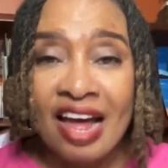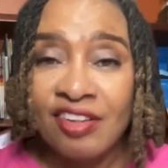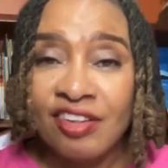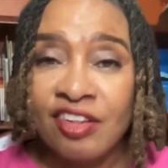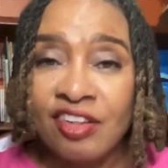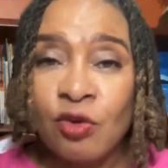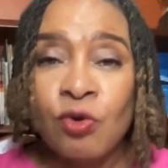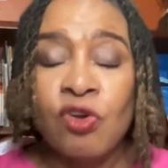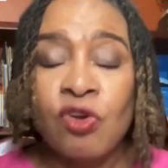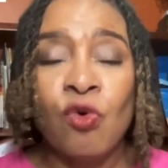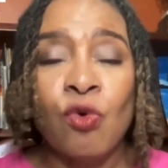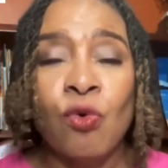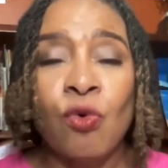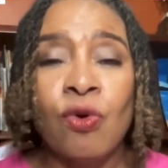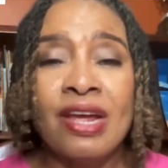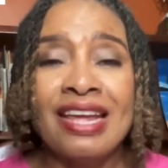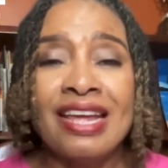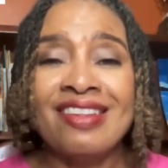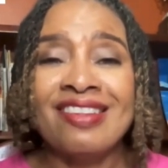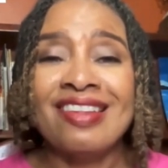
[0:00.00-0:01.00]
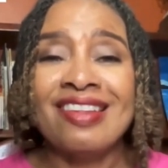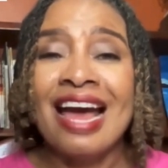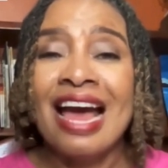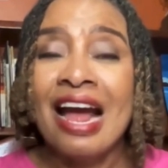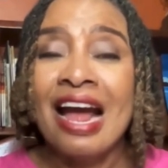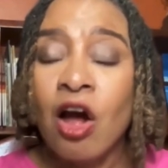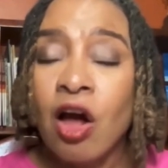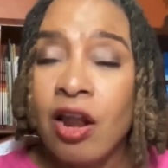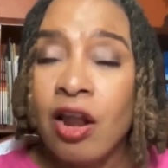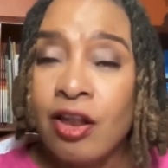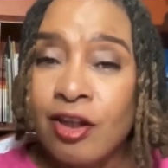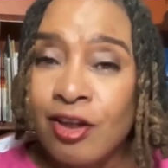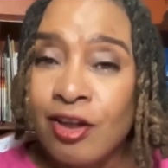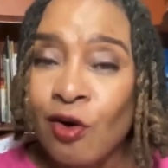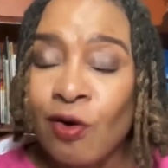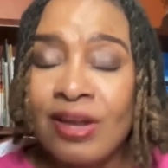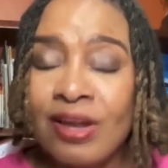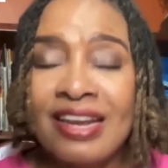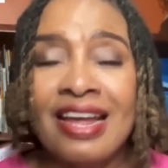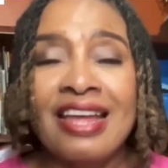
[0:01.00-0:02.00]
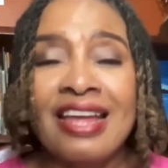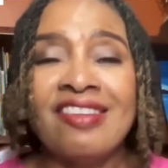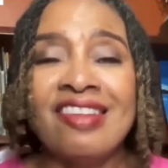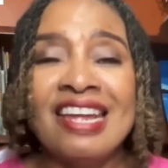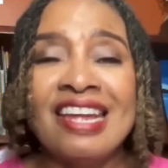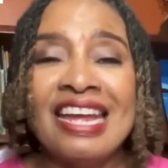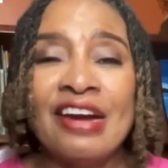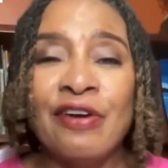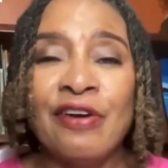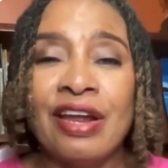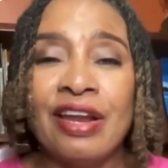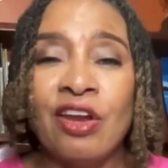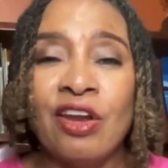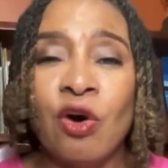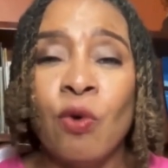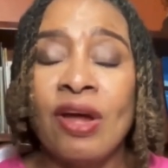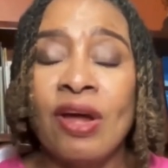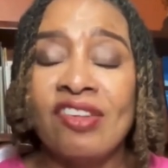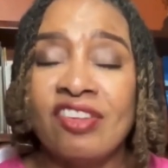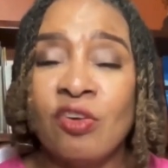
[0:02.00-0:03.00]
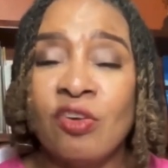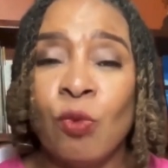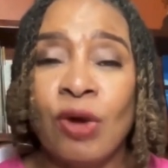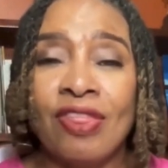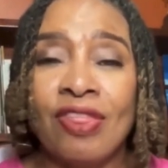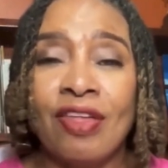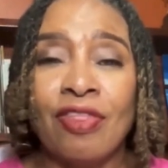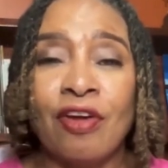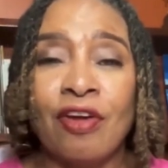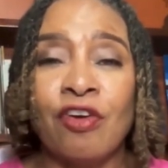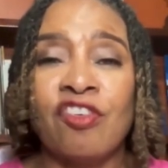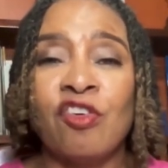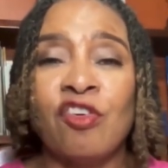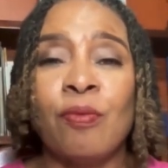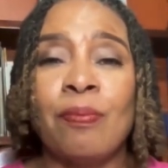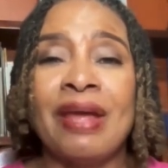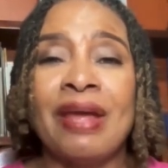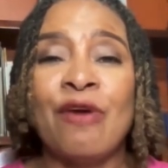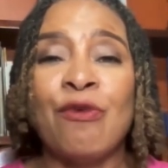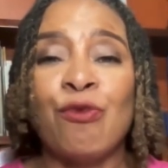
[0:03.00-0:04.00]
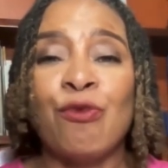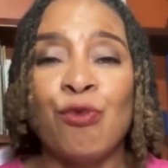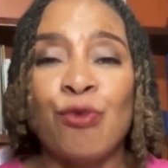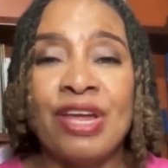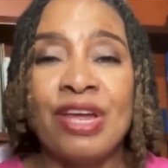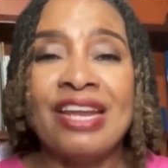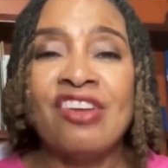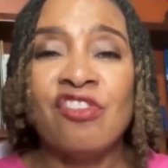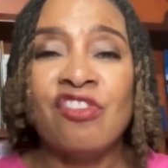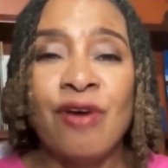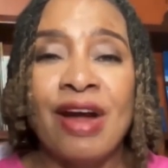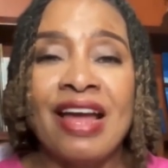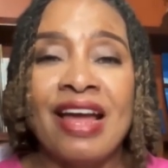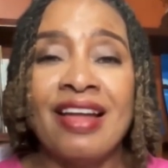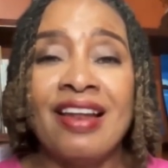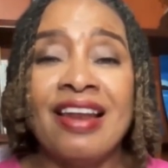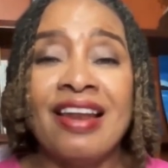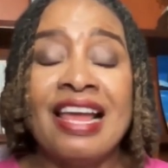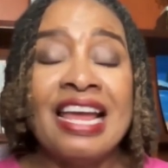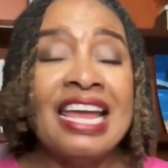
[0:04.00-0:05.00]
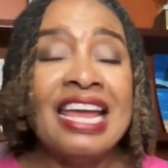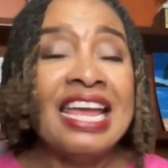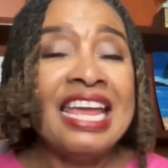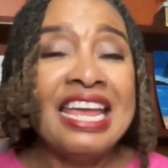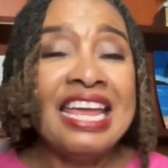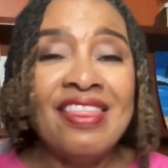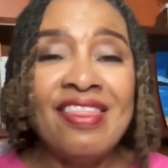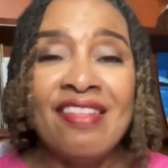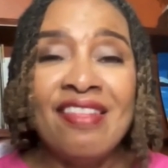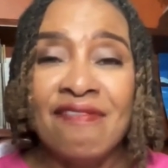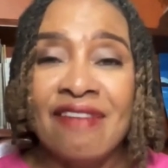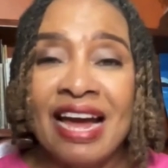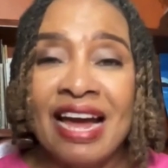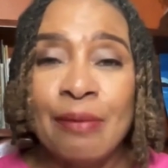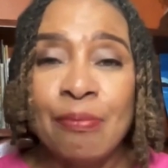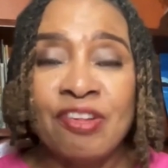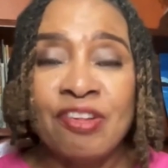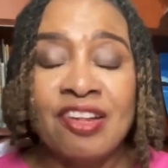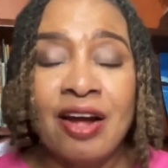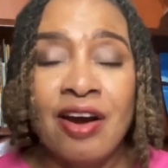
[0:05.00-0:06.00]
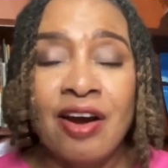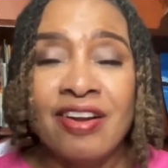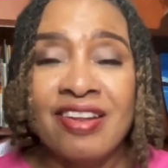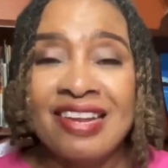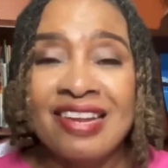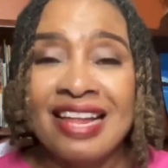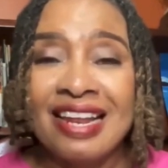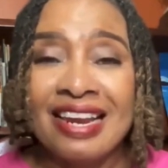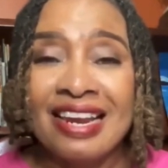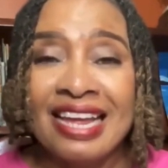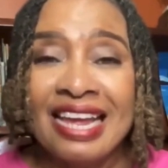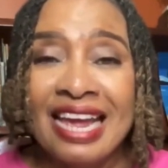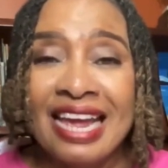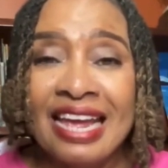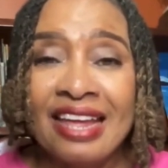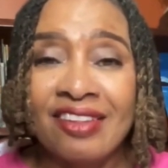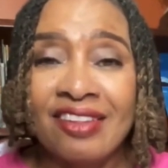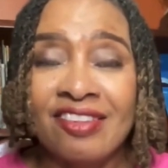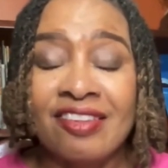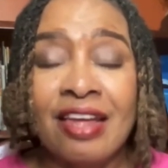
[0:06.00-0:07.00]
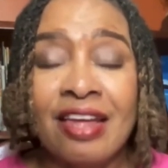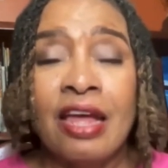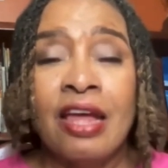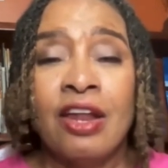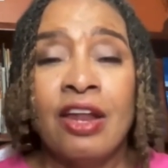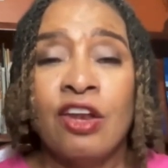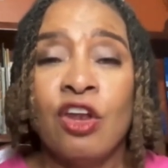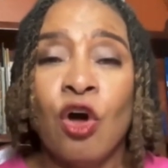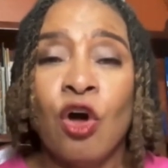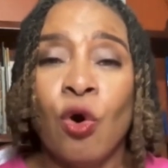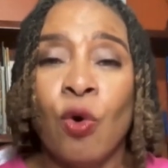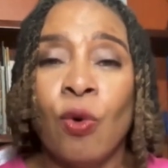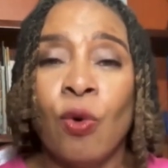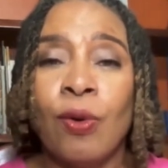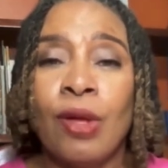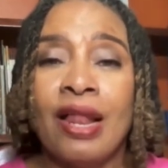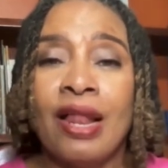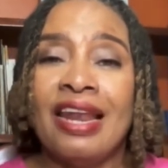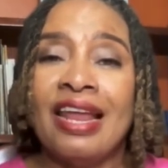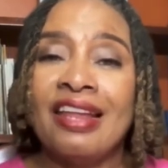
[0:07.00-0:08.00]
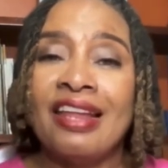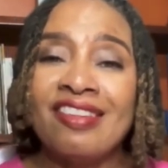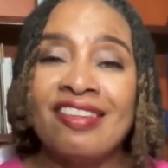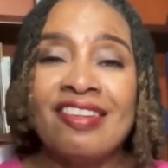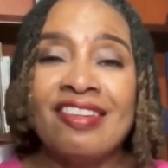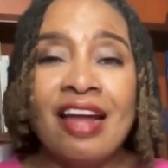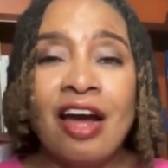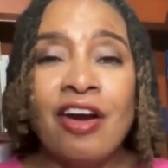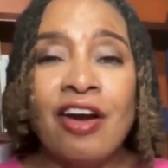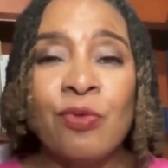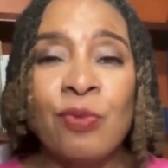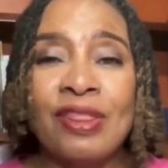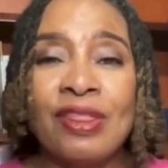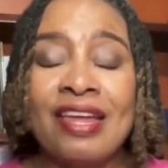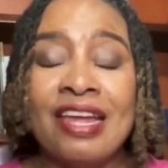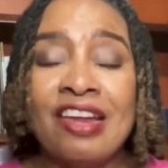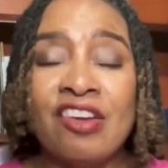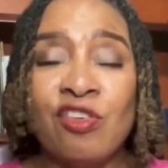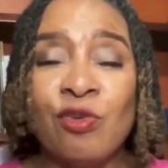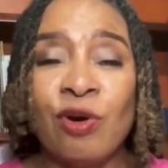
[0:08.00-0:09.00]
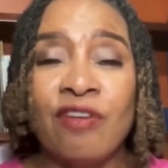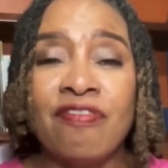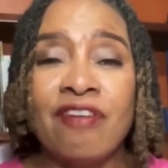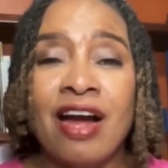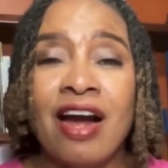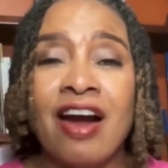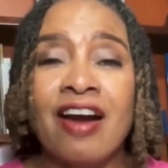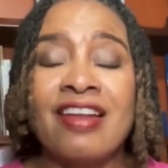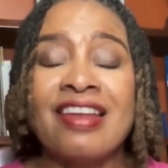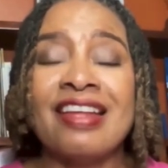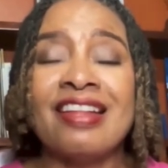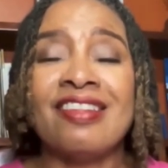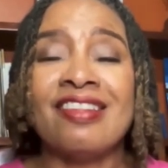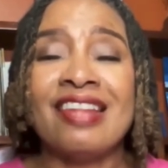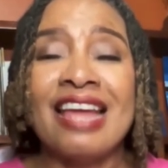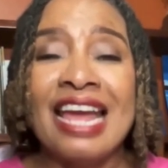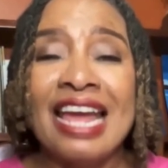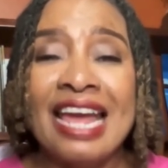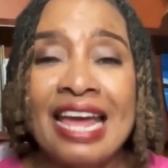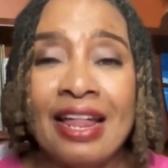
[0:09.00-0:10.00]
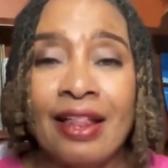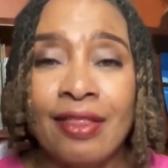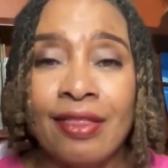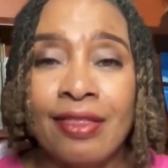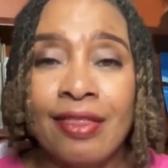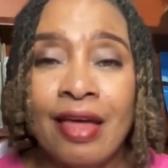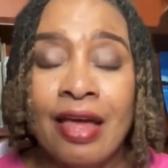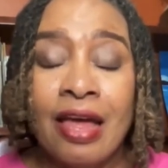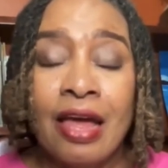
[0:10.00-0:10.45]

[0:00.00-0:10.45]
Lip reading: as you know, is conducting its hearing now as to whether there should be a retrial in the Vibes Kartel case. Now, let's start with the issue of Kartel's health.